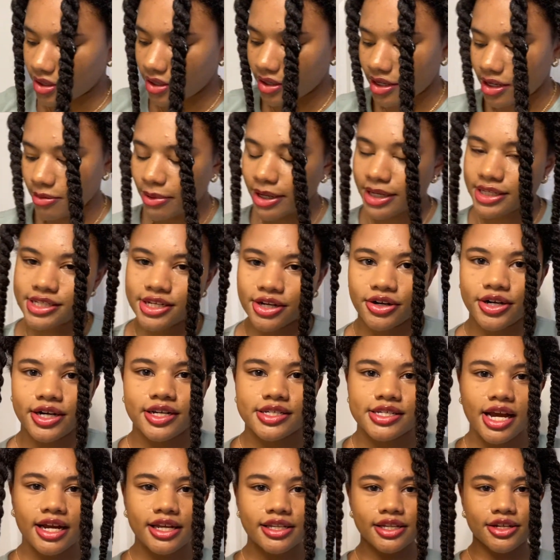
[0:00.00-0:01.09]
Am I serious?
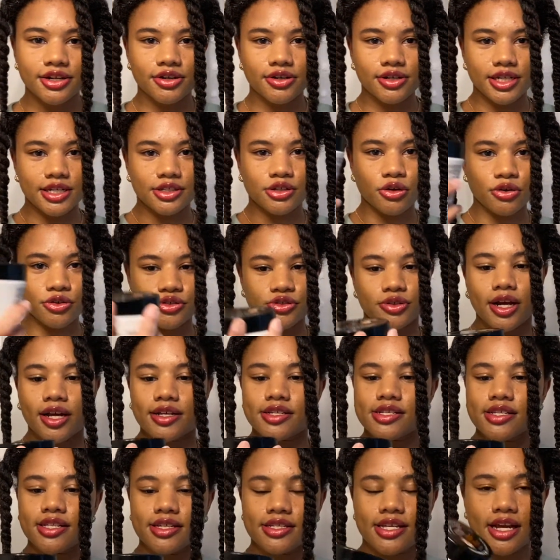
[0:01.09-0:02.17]
I literally told you guys
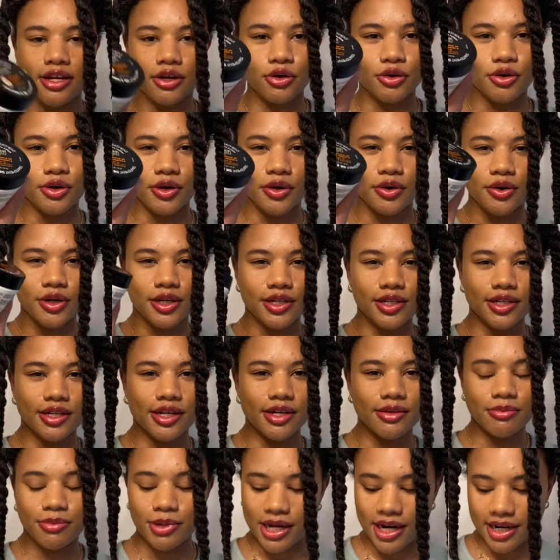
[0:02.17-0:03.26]
that this had coconut oil in
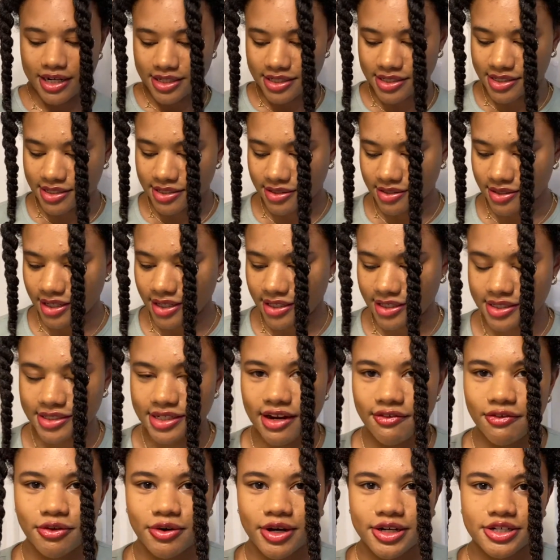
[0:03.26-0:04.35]
it, but it just
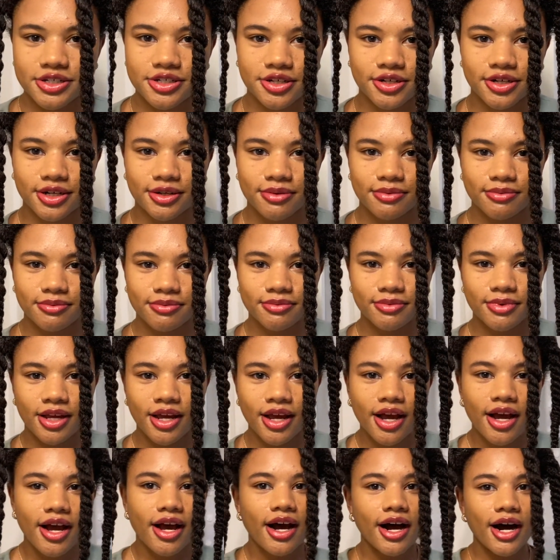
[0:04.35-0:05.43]
never registered.
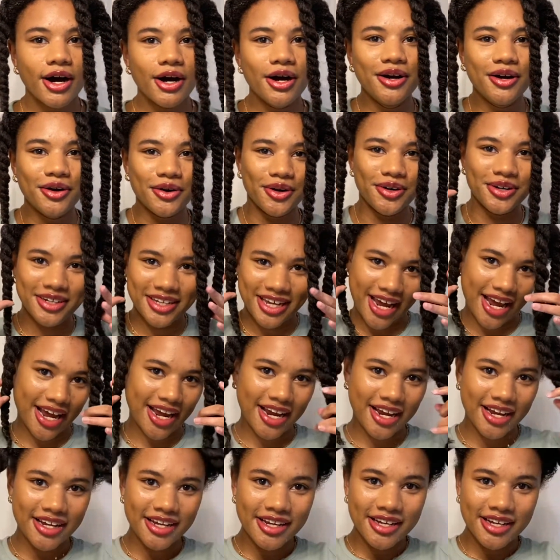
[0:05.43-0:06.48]
Okay,